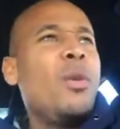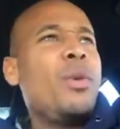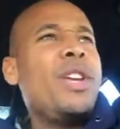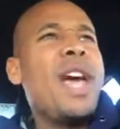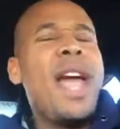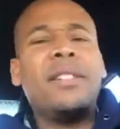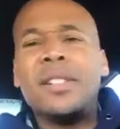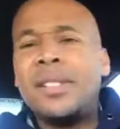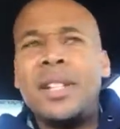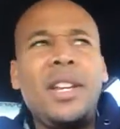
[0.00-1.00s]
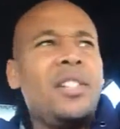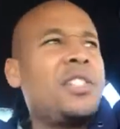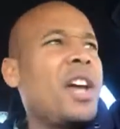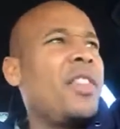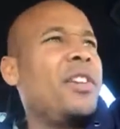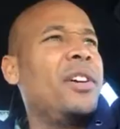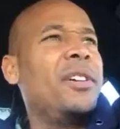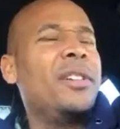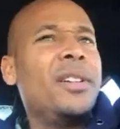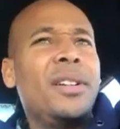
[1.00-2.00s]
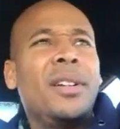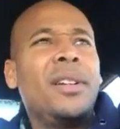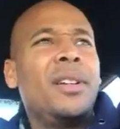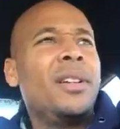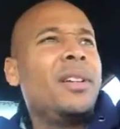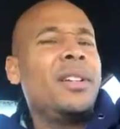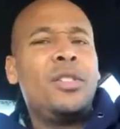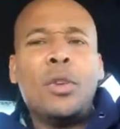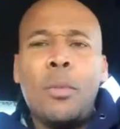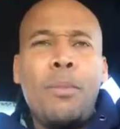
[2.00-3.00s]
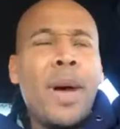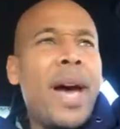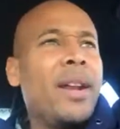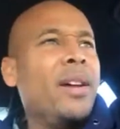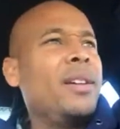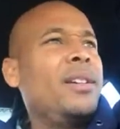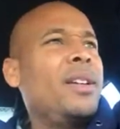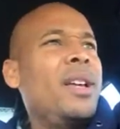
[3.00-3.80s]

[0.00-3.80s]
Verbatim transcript: We hate to see each other do better.